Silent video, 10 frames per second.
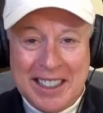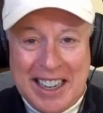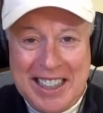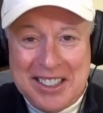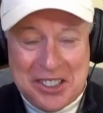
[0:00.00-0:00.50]

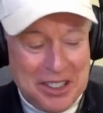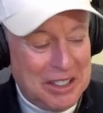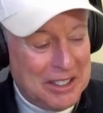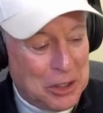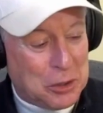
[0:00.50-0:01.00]
Now, he does a
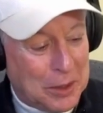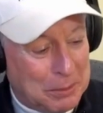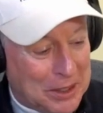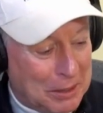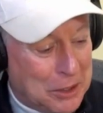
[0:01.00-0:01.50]

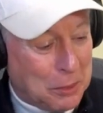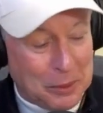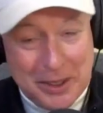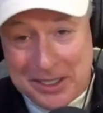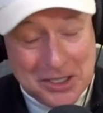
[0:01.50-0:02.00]
description. I just want
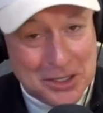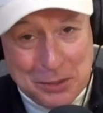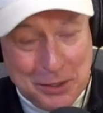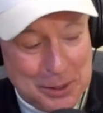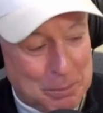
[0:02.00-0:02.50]
to read this because
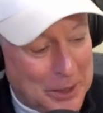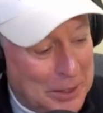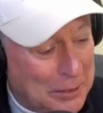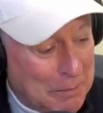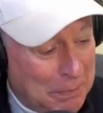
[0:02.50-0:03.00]
it's very
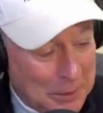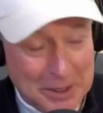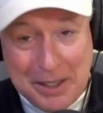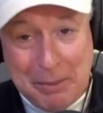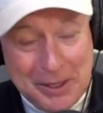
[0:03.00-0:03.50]
brief,
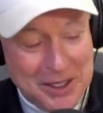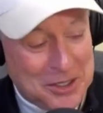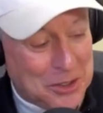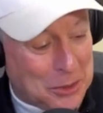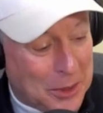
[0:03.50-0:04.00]
but
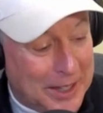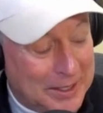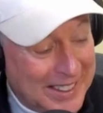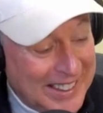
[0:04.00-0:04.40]
this is great.